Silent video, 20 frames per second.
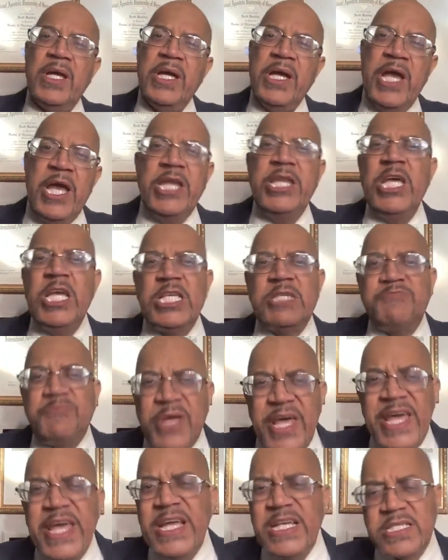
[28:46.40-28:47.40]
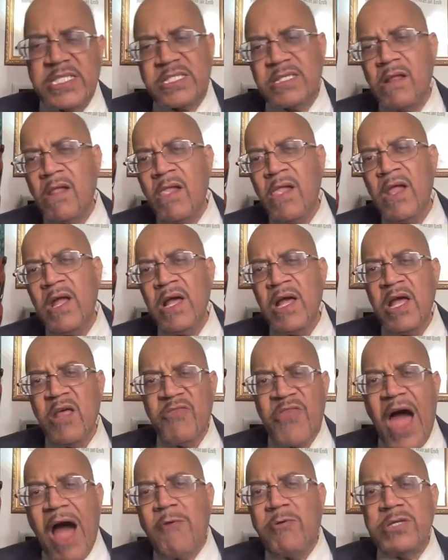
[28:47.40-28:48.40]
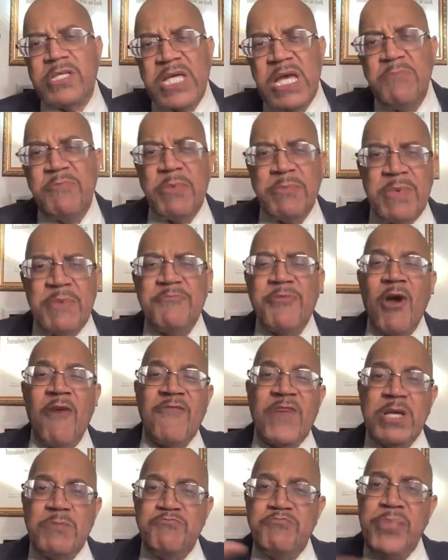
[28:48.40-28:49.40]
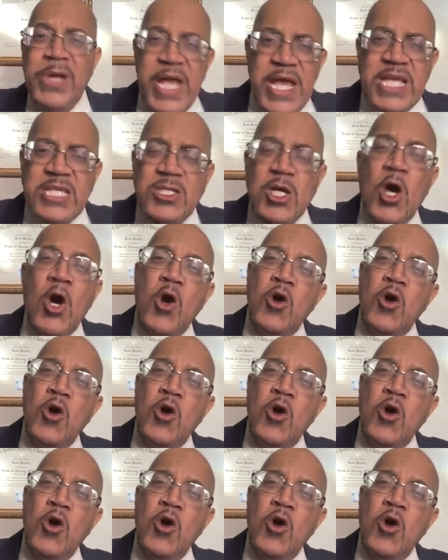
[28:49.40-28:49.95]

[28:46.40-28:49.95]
it needs peace. Thou wilt keep him in perfect peace,